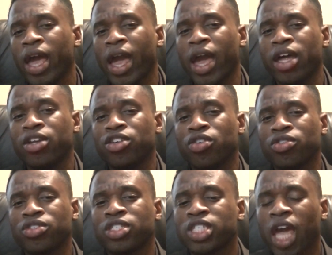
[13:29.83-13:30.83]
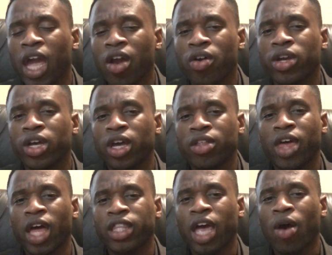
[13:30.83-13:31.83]
and you're scared
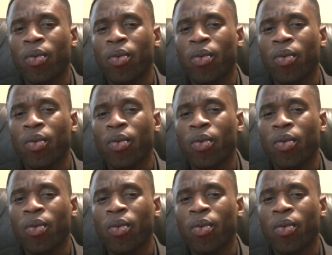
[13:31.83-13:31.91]
that